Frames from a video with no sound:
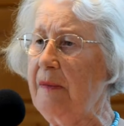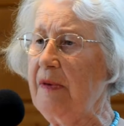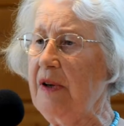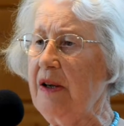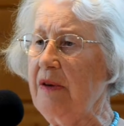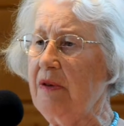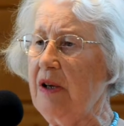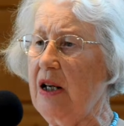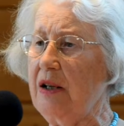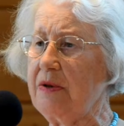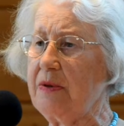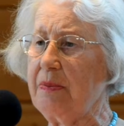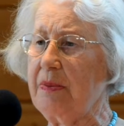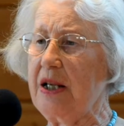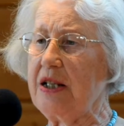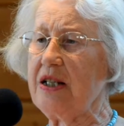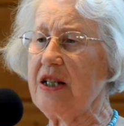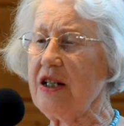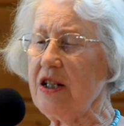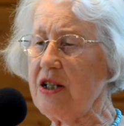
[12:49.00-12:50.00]
Well,
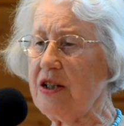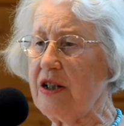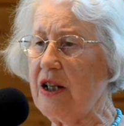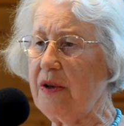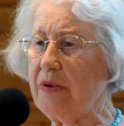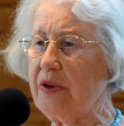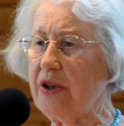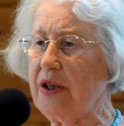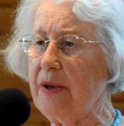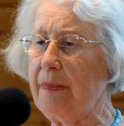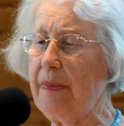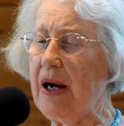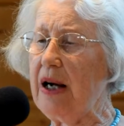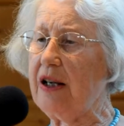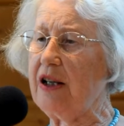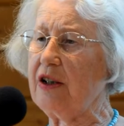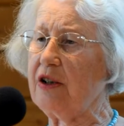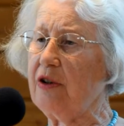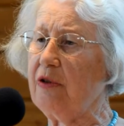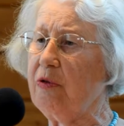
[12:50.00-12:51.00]
my sister, with a
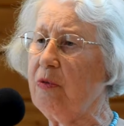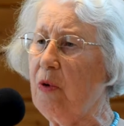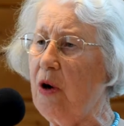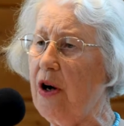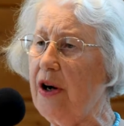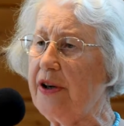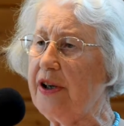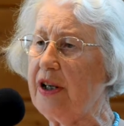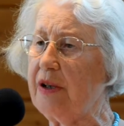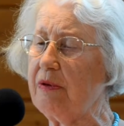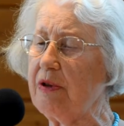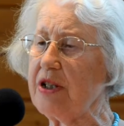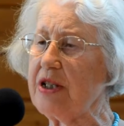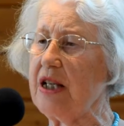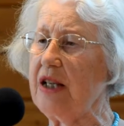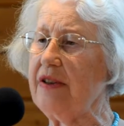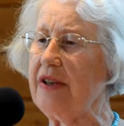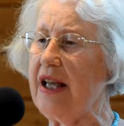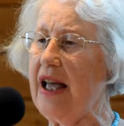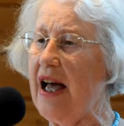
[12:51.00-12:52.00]
bucket of water, was
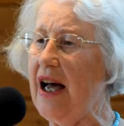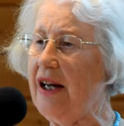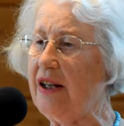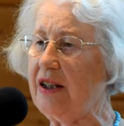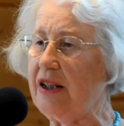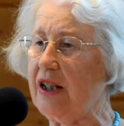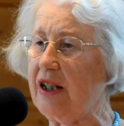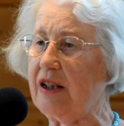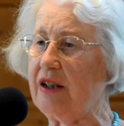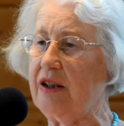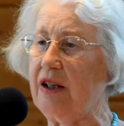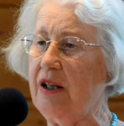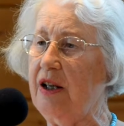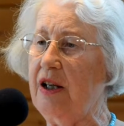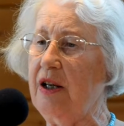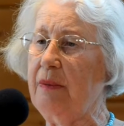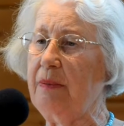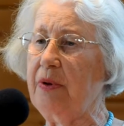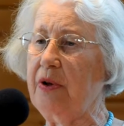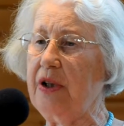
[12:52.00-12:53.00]
in the attic,
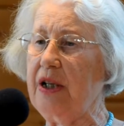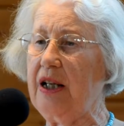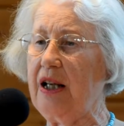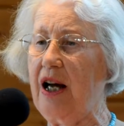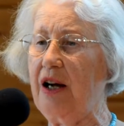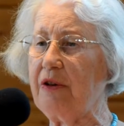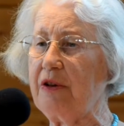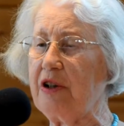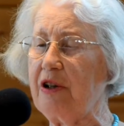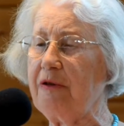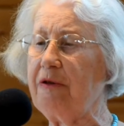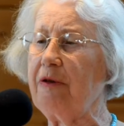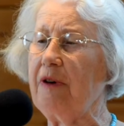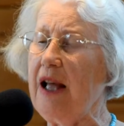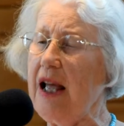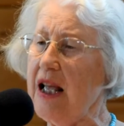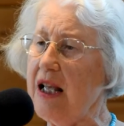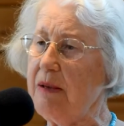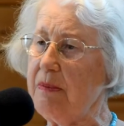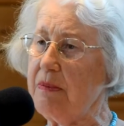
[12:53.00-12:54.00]
putting out the
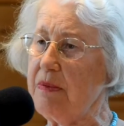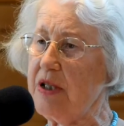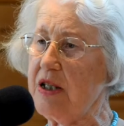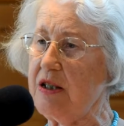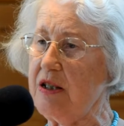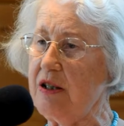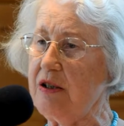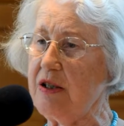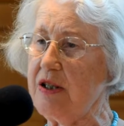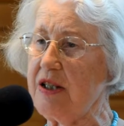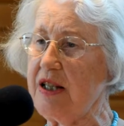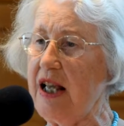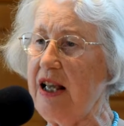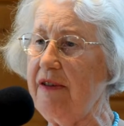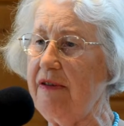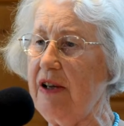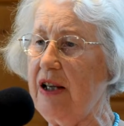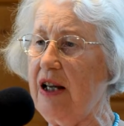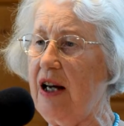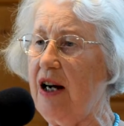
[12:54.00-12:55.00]
flames,
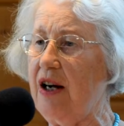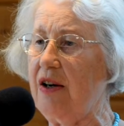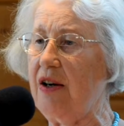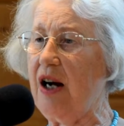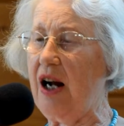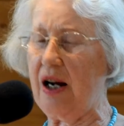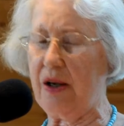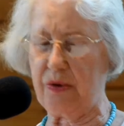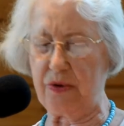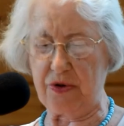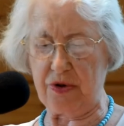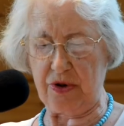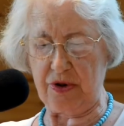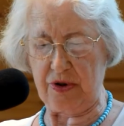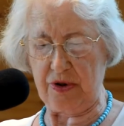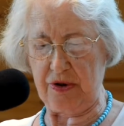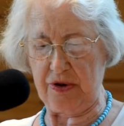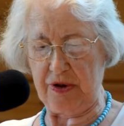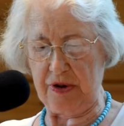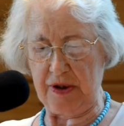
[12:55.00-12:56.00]
saving our house.
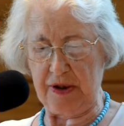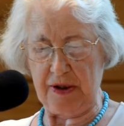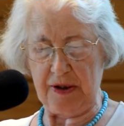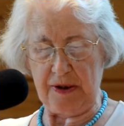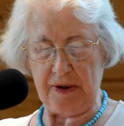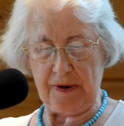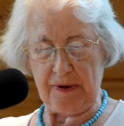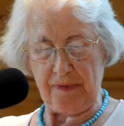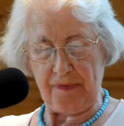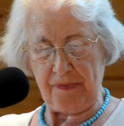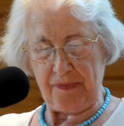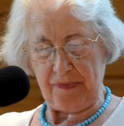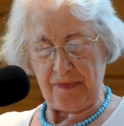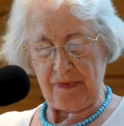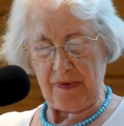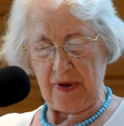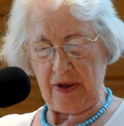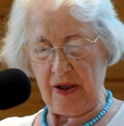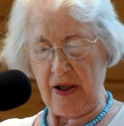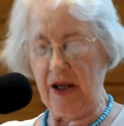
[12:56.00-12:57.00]

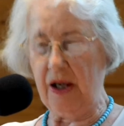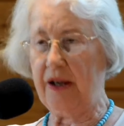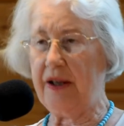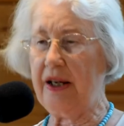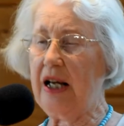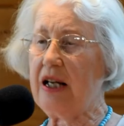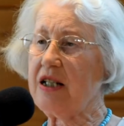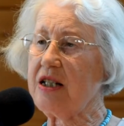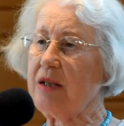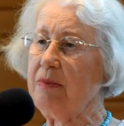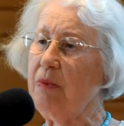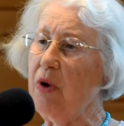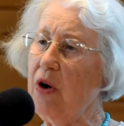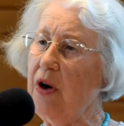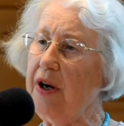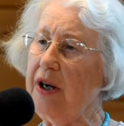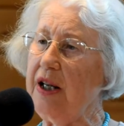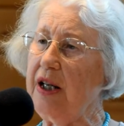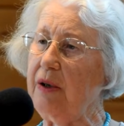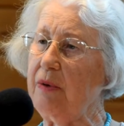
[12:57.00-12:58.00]
Next
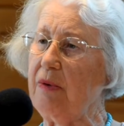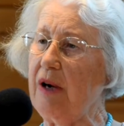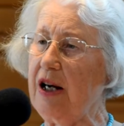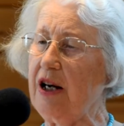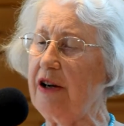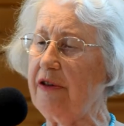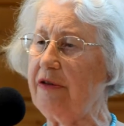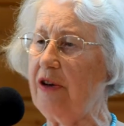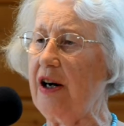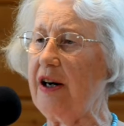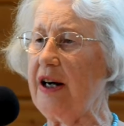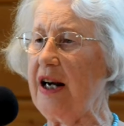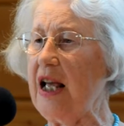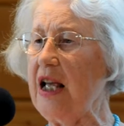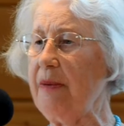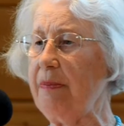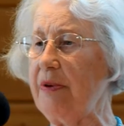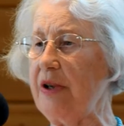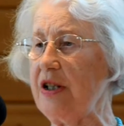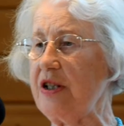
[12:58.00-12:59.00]
morning, one of our
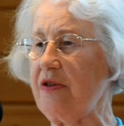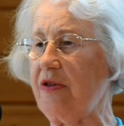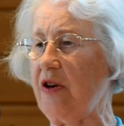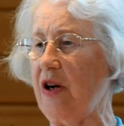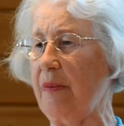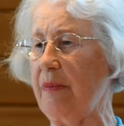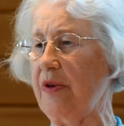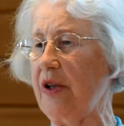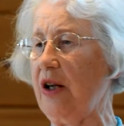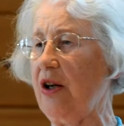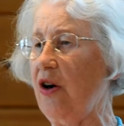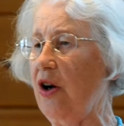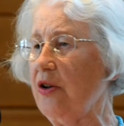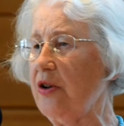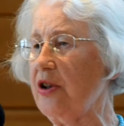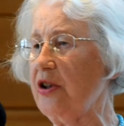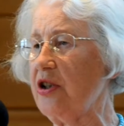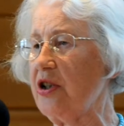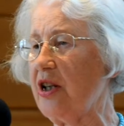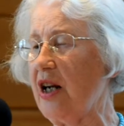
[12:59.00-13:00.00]
neighbors from the
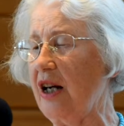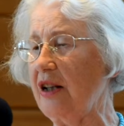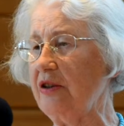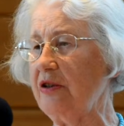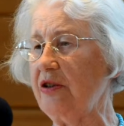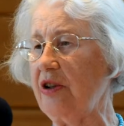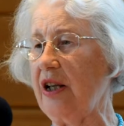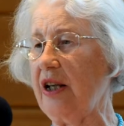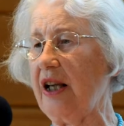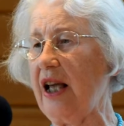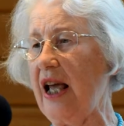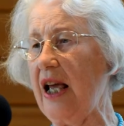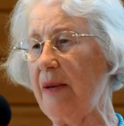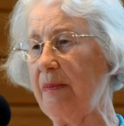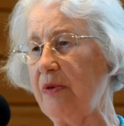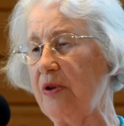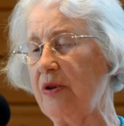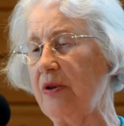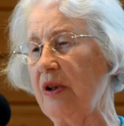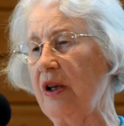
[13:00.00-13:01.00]
cottage country
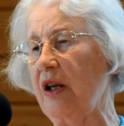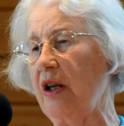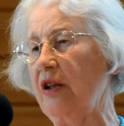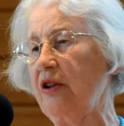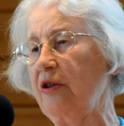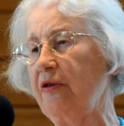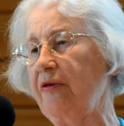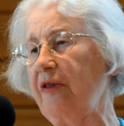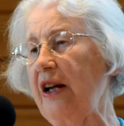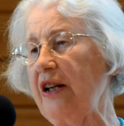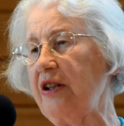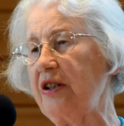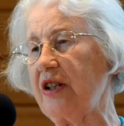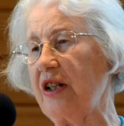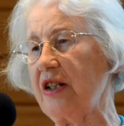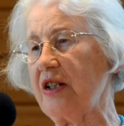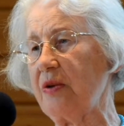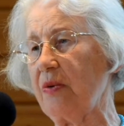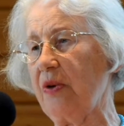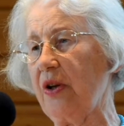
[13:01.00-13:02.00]
came to fetch
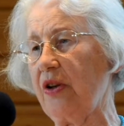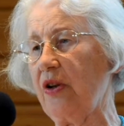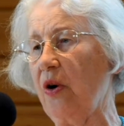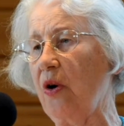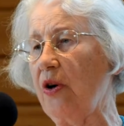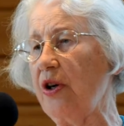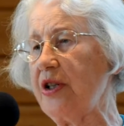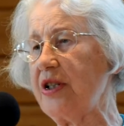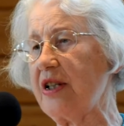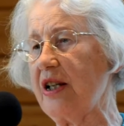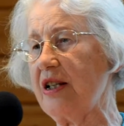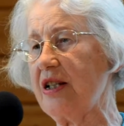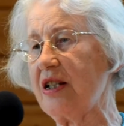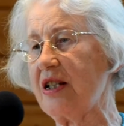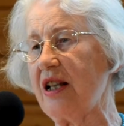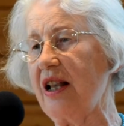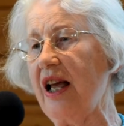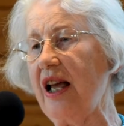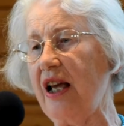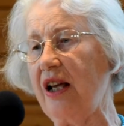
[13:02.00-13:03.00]
us with horse and
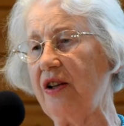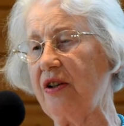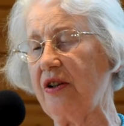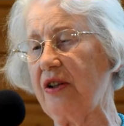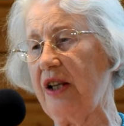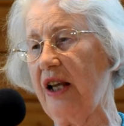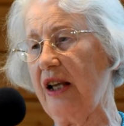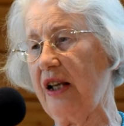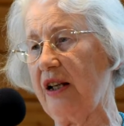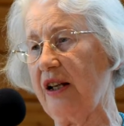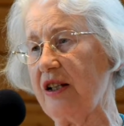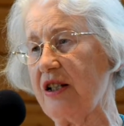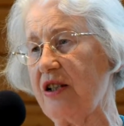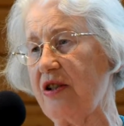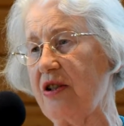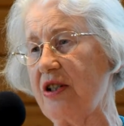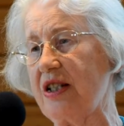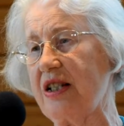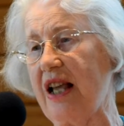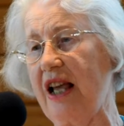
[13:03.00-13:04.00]
sleigh to take us
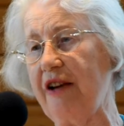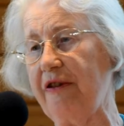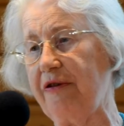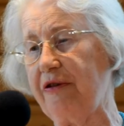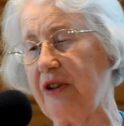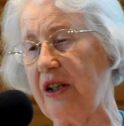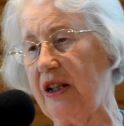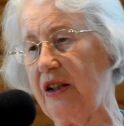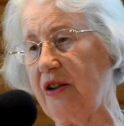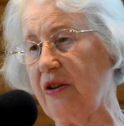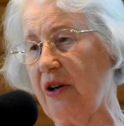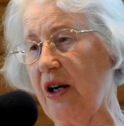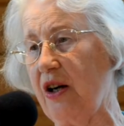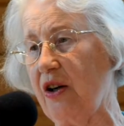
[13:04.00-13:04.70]
to safety to our